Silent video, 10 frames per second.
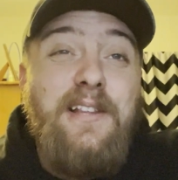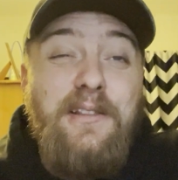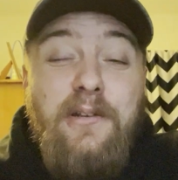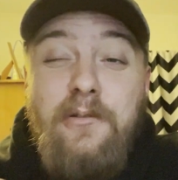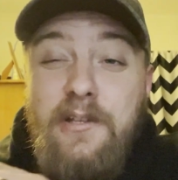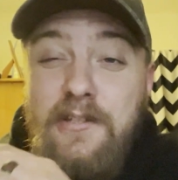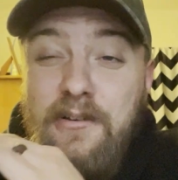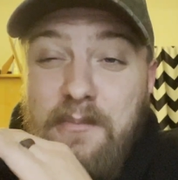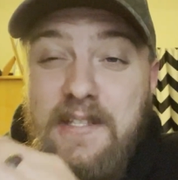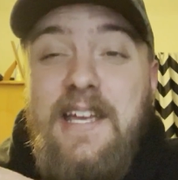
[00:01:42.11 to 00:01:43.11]
It literally
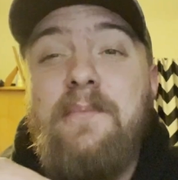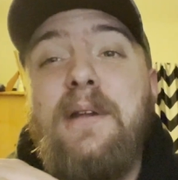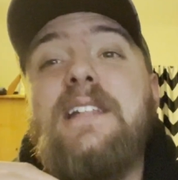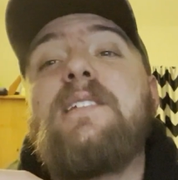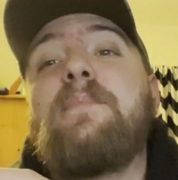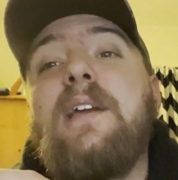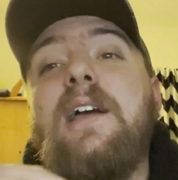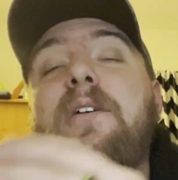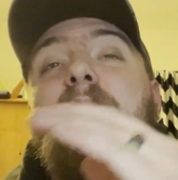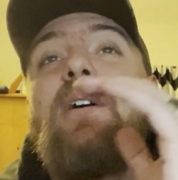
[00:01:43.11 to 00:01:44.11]
took me 10 minutes to pick
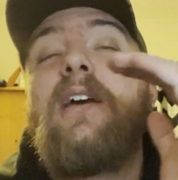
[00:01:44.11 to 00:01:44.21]
out